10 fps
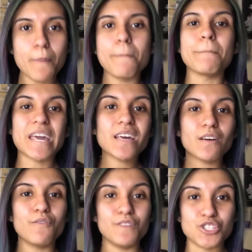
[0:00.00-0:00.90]
Make
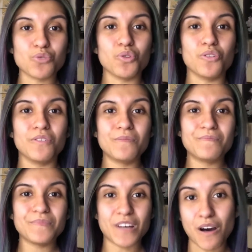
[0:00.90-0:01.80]
a visual
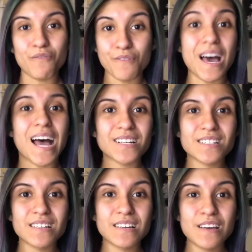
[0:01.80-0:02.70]
of
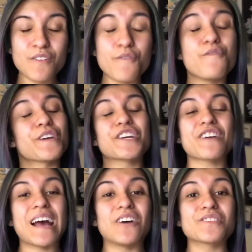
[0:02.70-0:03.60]
that. Figure
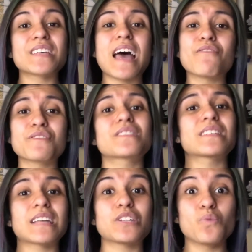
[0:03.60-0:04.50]
out
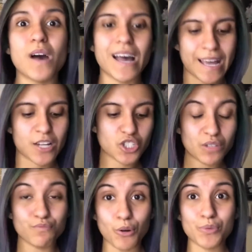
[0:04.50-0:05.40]
everything that you want. I
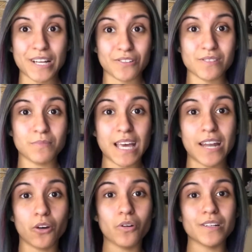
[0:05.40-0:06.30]
actually wrote down some
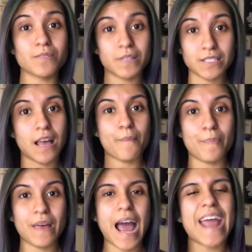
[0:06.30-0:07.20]
categories because
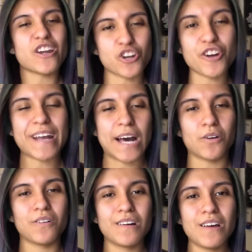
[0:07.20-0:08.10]
I nerd
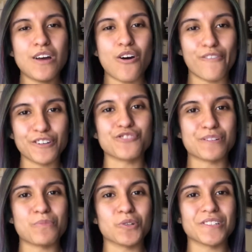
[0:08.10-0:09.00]
out over
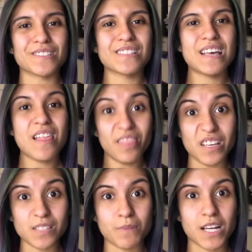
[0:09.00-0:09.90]
dream boards
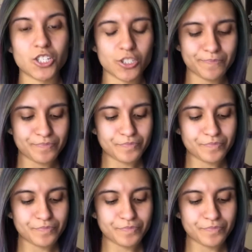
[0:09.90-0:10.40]
this much.